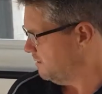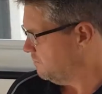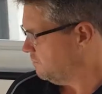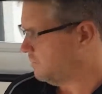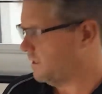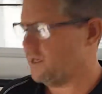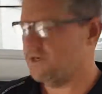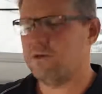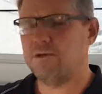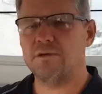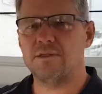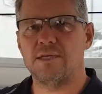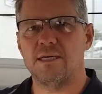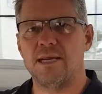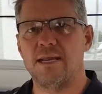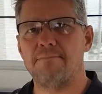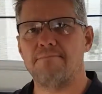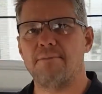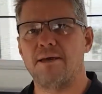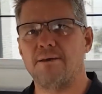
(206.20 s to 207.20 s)
We use an
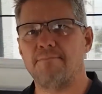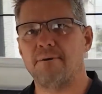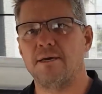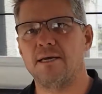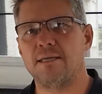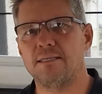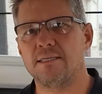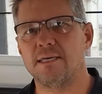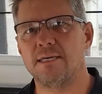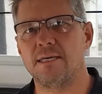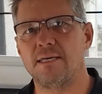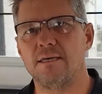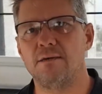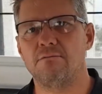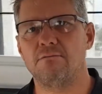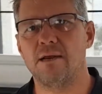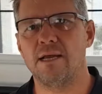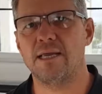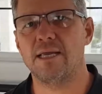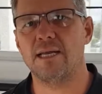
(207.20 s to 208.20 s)

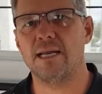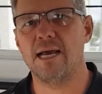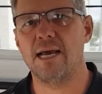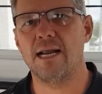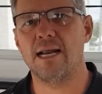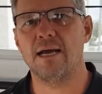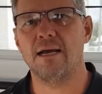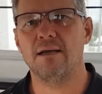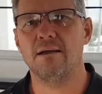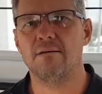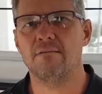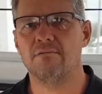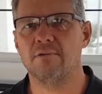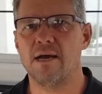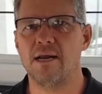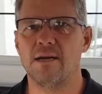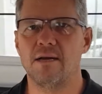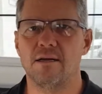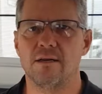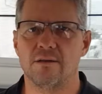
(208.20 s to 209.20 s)
NPPT regulator
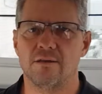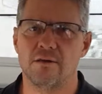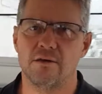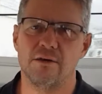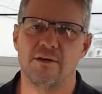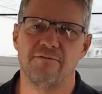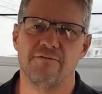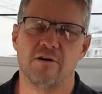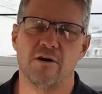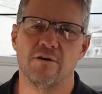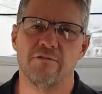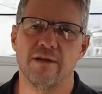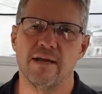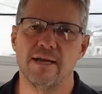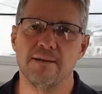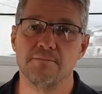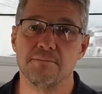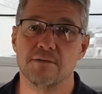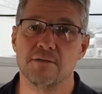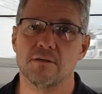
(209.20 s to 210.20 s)
rated at 35
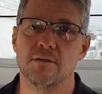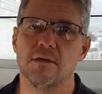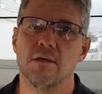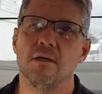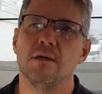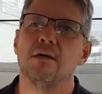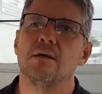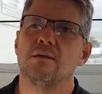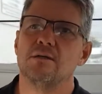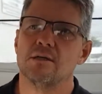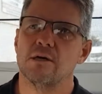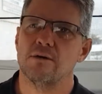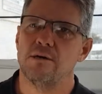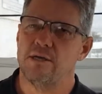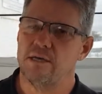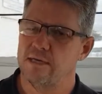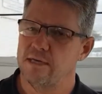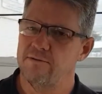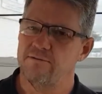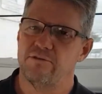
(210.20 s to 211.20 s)
amps. So
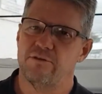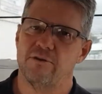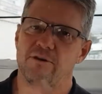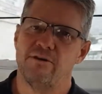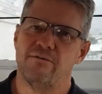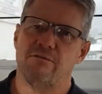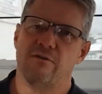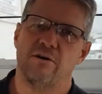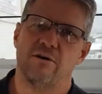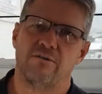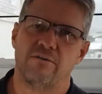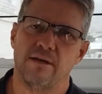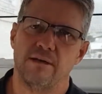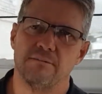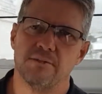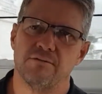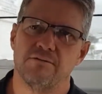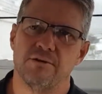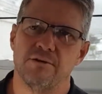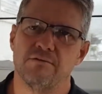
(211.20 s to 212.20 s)
you can have 35
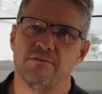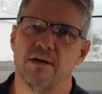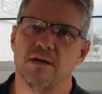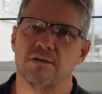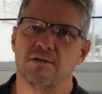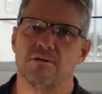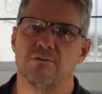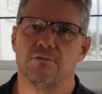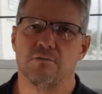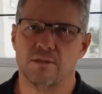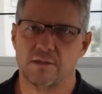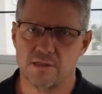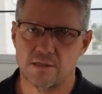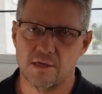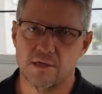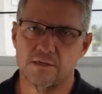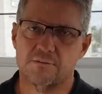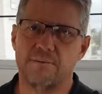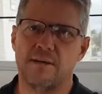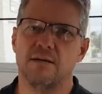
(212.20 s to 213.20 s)
amps of inrush once
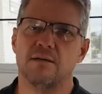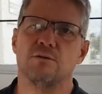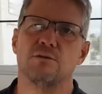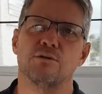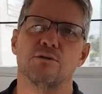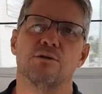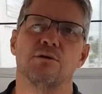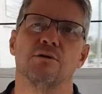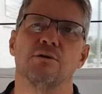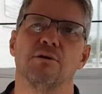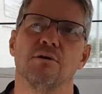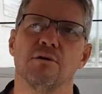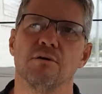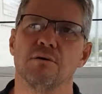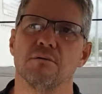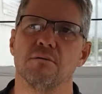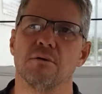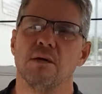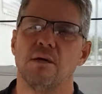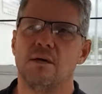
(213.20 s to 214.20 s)
those panels turn
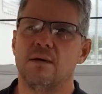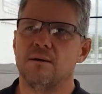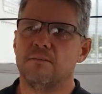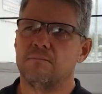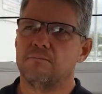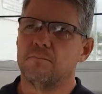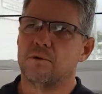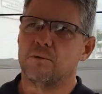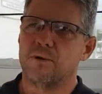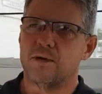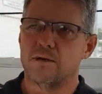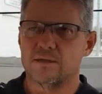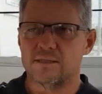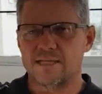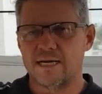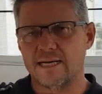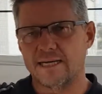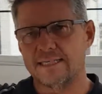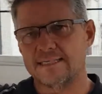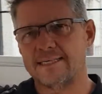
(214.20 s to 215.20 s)
on. But when I
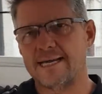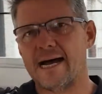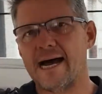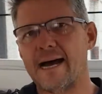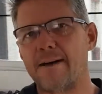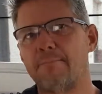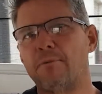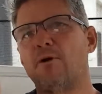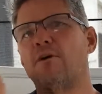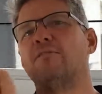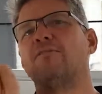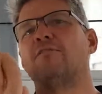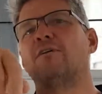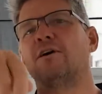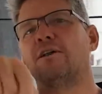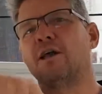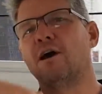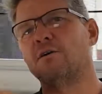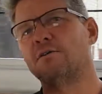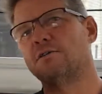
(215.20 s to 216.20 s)
take a tarp off,
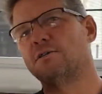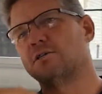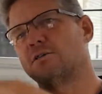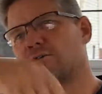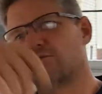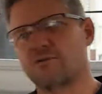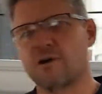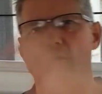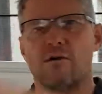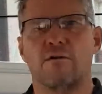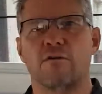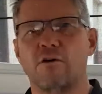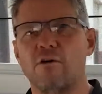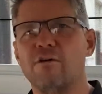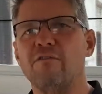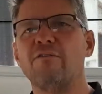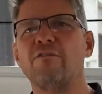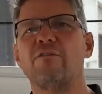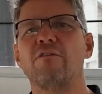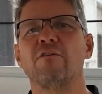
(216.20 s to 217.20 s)
I don't just throw it
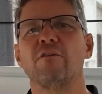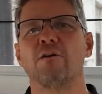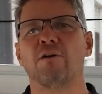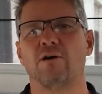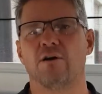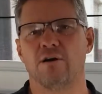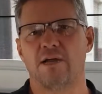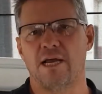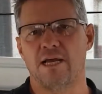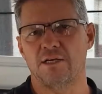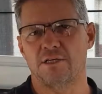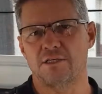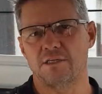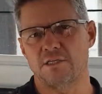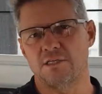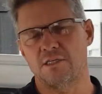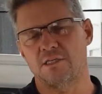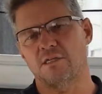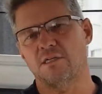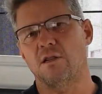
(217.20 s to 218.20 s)
off, I
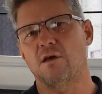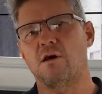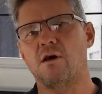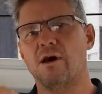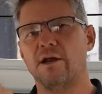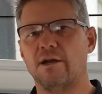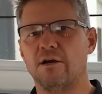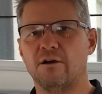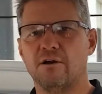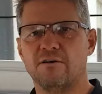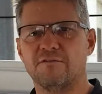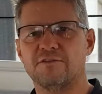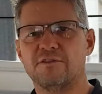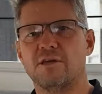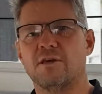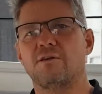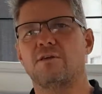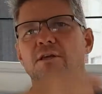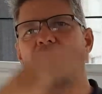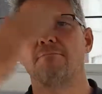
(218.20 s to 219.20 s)
actually slide it off
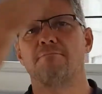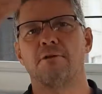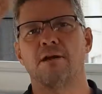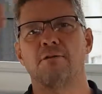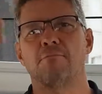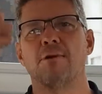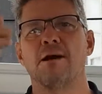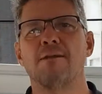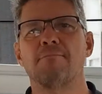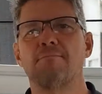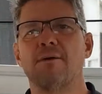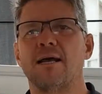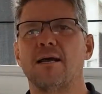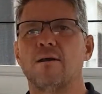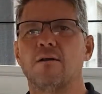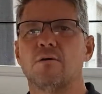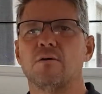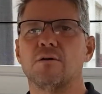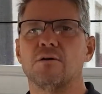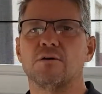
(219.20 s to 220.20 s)
so that you bring one
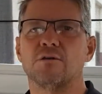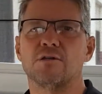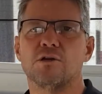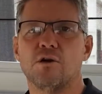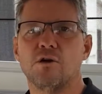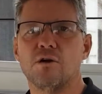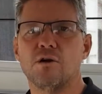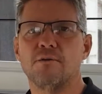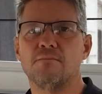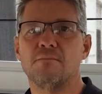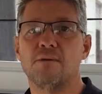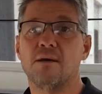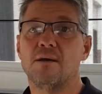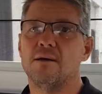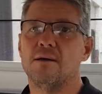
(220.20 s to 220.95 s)
panel on at a time.